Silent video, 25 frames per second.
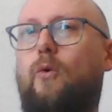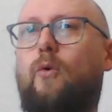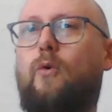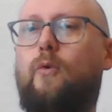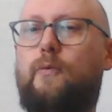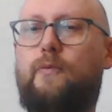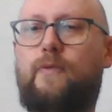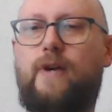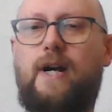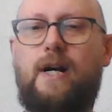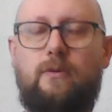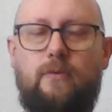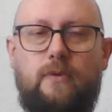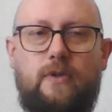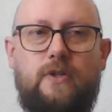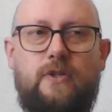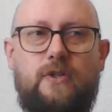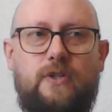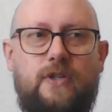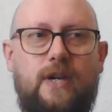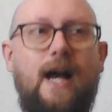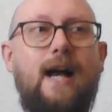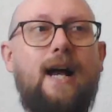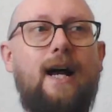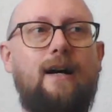all
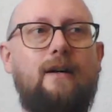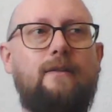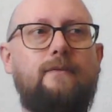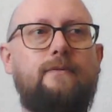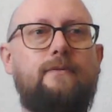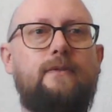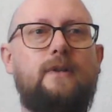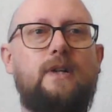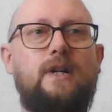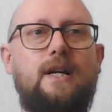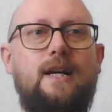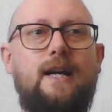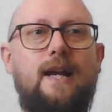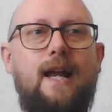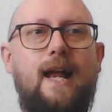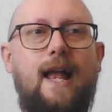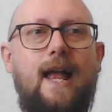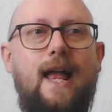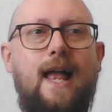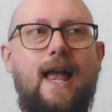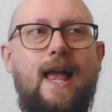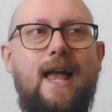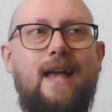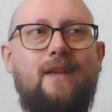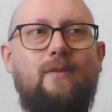founders have.
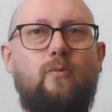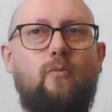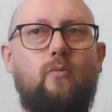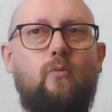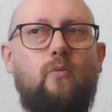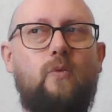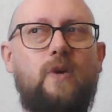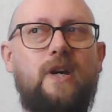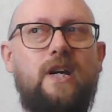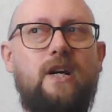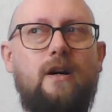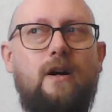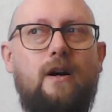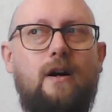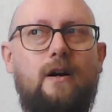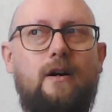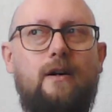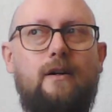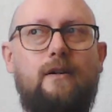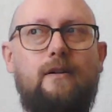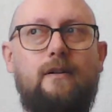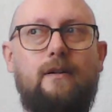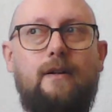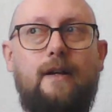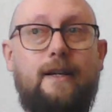And we
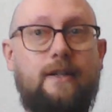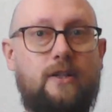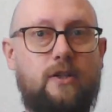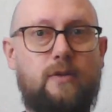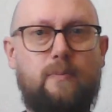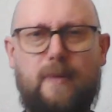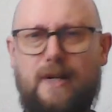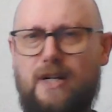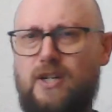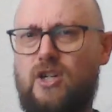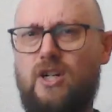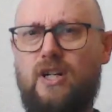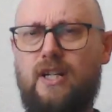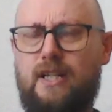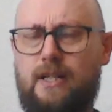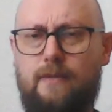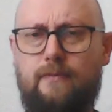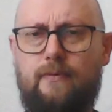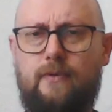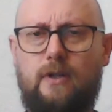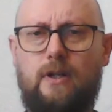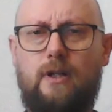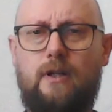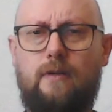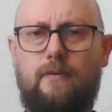are, and especially
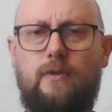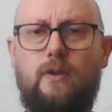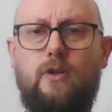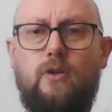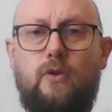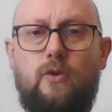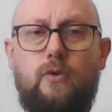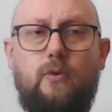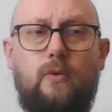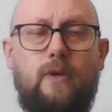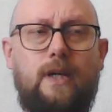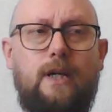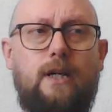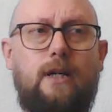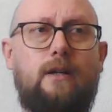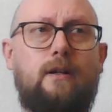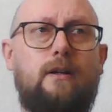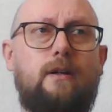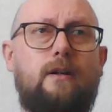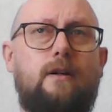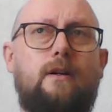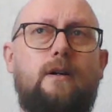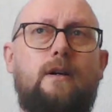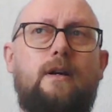if you're doing